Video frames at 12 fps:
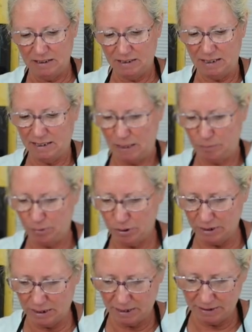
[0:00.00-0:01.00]
that they
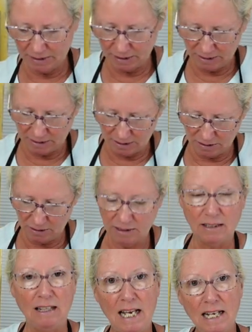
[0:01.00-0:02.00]
put on the
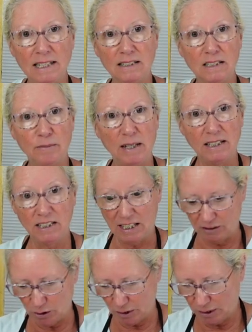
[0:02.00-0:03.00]
glass to make the
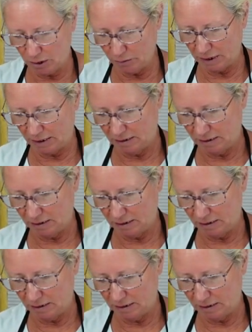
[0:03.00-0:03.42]
dichroic coating.